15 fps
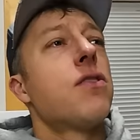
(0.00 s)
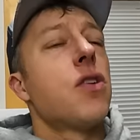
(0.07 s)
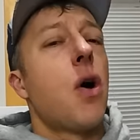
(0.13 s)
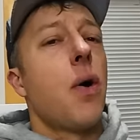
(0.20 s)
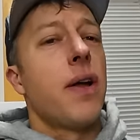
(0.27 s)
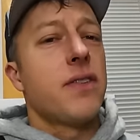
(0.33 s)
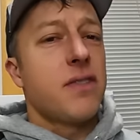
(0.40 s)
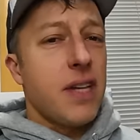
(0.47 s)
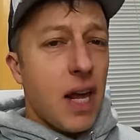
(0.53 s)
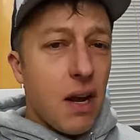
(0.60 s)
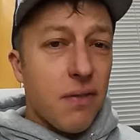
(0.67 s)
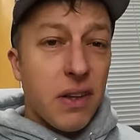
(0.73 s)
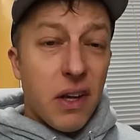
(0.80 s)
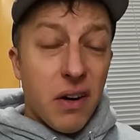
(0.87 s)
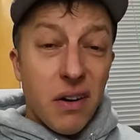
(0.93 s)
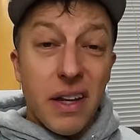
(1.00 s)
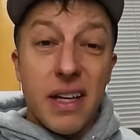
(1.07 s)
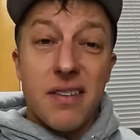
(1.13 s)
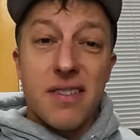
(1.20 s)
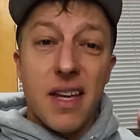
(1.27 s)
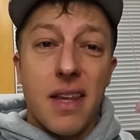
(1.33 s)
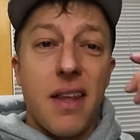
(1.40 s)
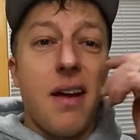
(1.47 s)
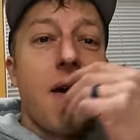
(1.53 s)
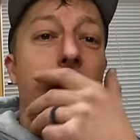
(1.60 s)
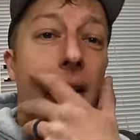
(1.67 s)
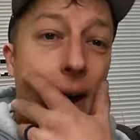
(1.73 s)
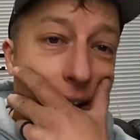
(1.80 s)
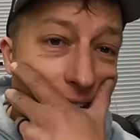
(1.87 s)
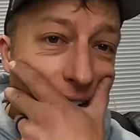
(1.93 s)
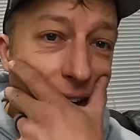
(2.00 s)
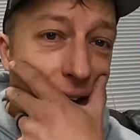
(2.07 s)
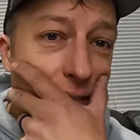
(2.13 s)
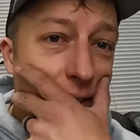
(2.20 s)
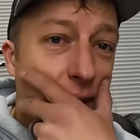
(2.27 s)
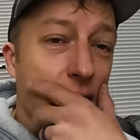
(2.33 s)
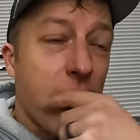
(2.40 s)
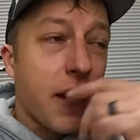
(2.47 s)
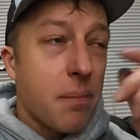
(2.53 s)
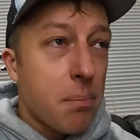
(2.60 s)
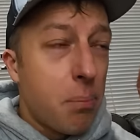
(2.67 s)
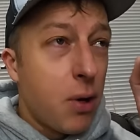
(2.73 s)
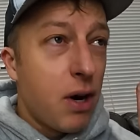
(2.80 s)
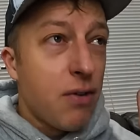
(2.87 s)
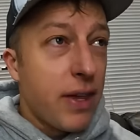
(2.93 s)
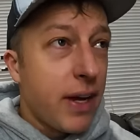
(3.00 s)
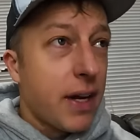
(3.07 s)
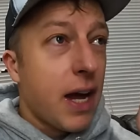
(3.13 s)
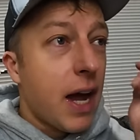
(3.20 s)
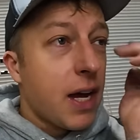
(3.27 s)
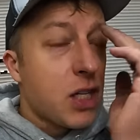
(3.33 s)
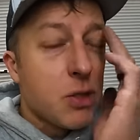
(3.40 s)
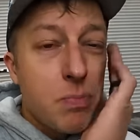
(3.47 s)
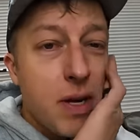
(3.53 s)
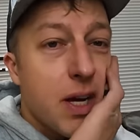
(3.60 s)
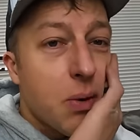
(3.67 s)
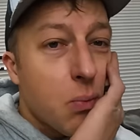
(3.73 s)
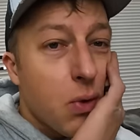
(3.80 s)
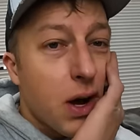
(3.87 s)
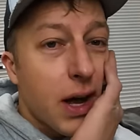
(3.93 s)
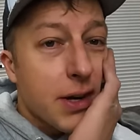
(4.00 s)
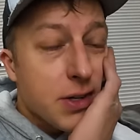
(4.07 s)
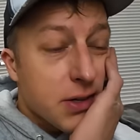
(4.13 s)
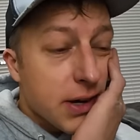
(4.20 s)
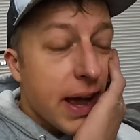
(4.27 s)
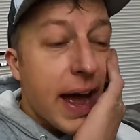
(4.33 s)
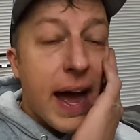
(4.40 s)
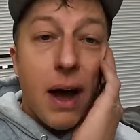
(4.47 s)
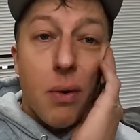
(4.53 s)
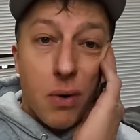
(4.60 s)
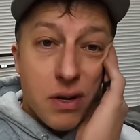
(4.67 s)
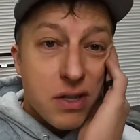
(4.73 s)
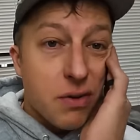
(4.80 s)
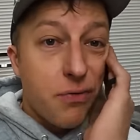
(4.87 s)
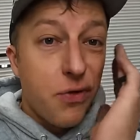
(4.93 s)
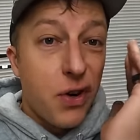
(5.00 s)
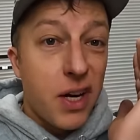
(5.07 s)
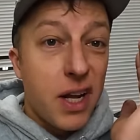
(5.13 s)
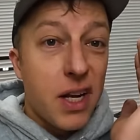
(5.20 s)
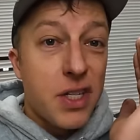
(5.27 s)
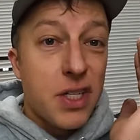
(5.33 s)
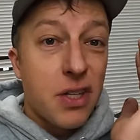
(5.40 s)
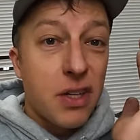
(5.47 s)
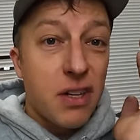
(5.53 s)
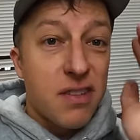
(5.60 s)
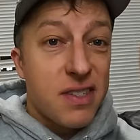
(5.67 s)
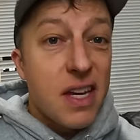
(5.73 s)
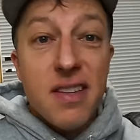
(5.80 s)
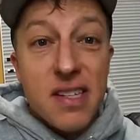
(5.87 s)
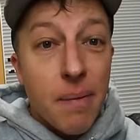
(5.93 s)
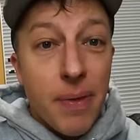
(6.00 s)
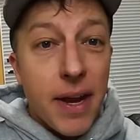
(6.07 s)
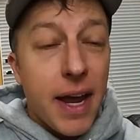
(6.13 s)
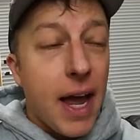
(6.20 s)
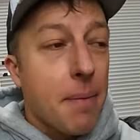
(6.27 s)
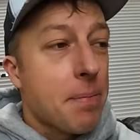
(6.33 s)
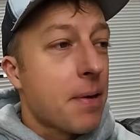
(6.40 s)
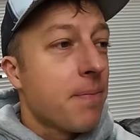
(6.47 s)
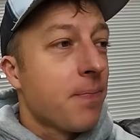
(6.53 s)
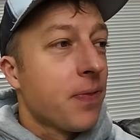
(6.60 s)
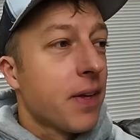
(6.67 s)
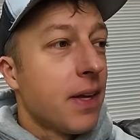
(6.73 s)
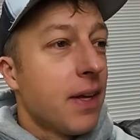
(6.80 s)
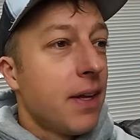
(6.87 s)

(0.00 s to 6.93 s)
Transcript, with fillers: so instead of literally sitting there and having to like put everything in high speed and watch hours of footage till you see something happen,